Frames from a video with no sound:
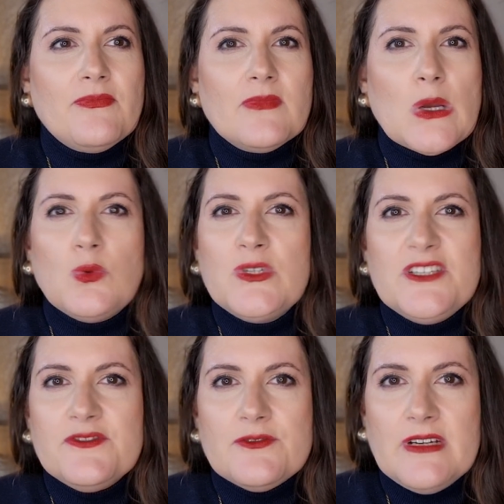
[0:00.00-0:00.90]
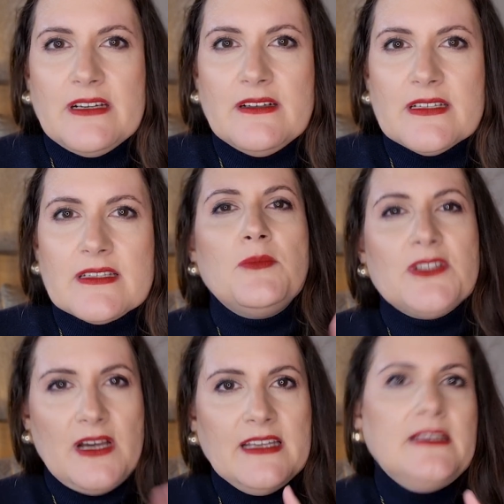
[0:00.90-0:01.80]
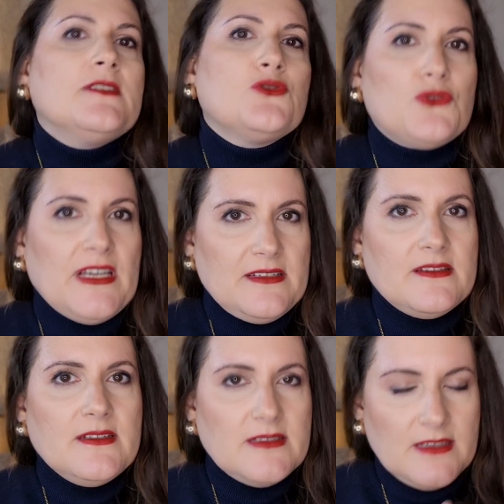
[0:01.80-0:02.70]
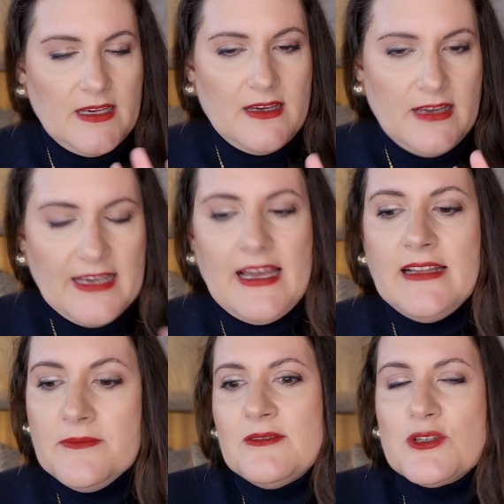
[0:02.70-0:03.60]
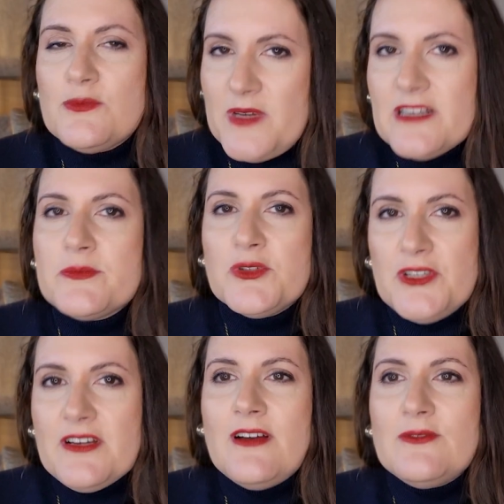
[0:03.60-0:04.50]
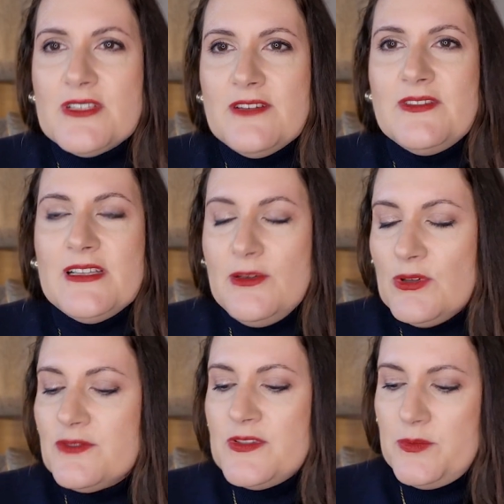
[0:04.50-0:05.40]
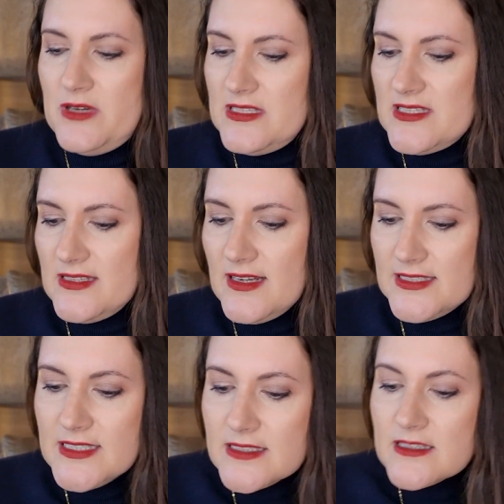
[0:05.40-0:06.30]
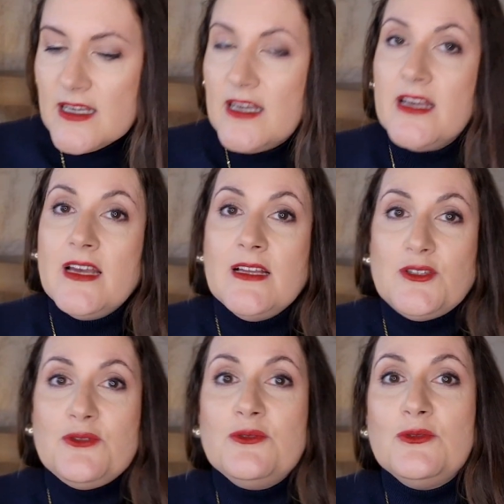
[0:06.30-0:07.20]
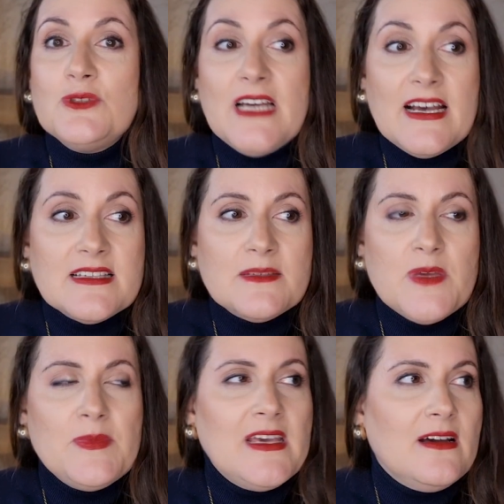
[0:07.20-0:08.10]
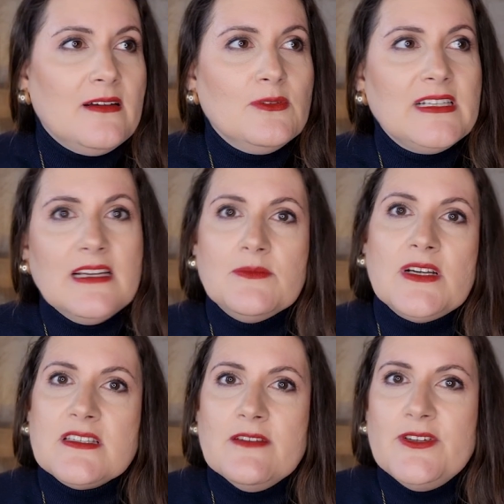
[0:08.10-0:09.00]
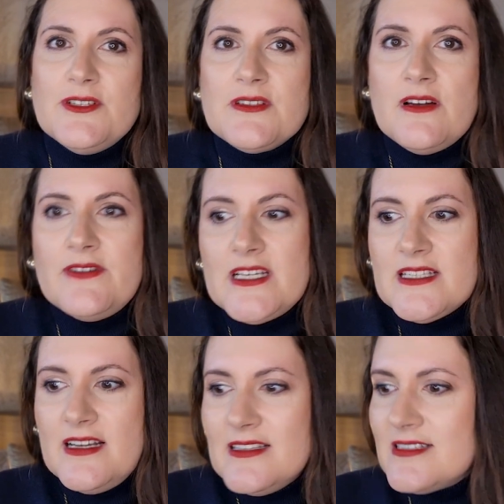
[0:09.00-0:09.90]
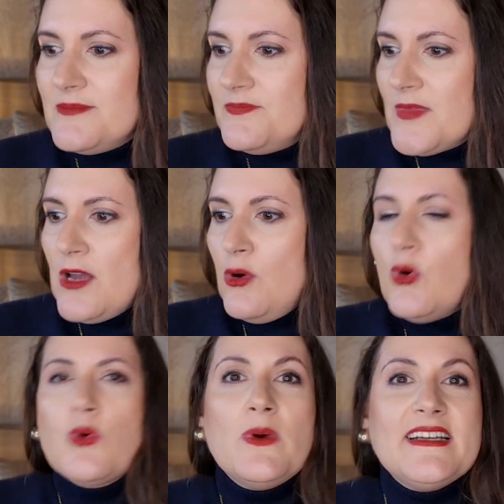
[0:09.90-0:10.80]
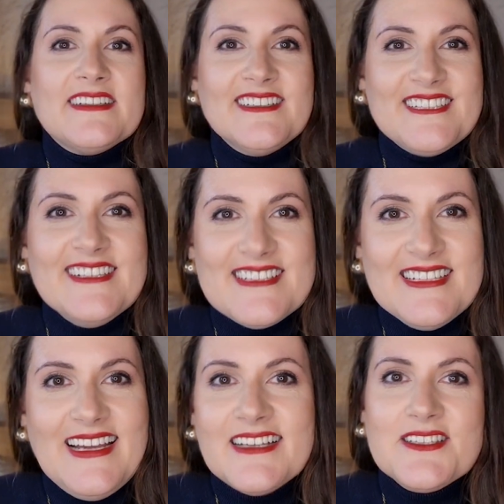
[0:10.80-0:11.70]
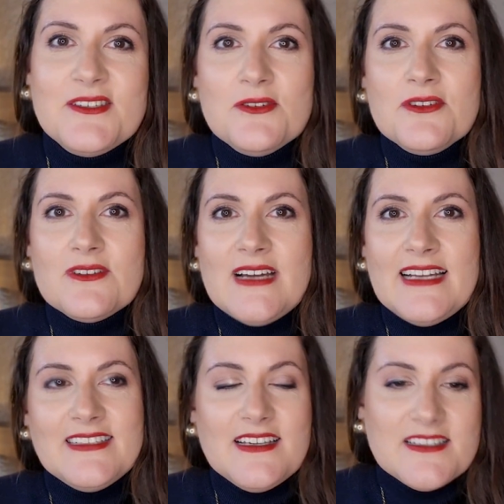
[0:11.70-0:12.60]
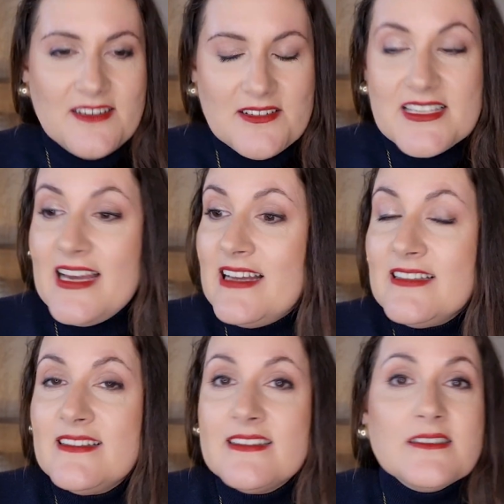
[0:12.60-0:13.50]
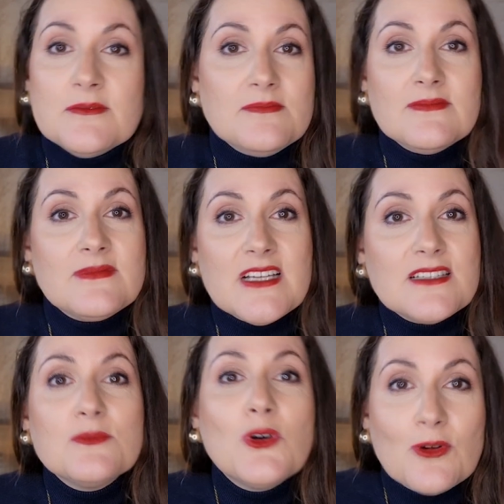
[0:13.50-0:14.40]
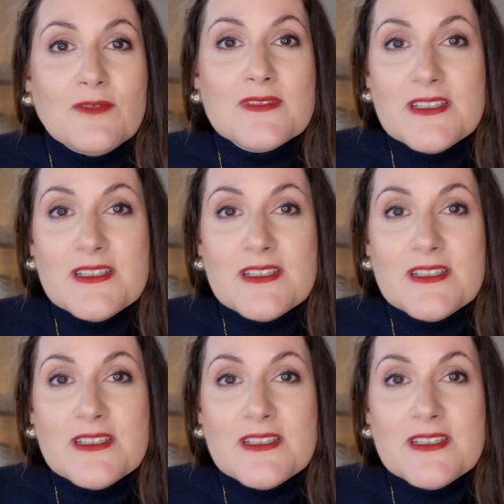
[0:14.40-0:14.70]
woody fragrance, but I need to test it again. So Paris Monte Carlo is definitely one of the brands that I need to test. Maybe I will get myself a discovery set or wait until the next year at ESXENCE and test more of their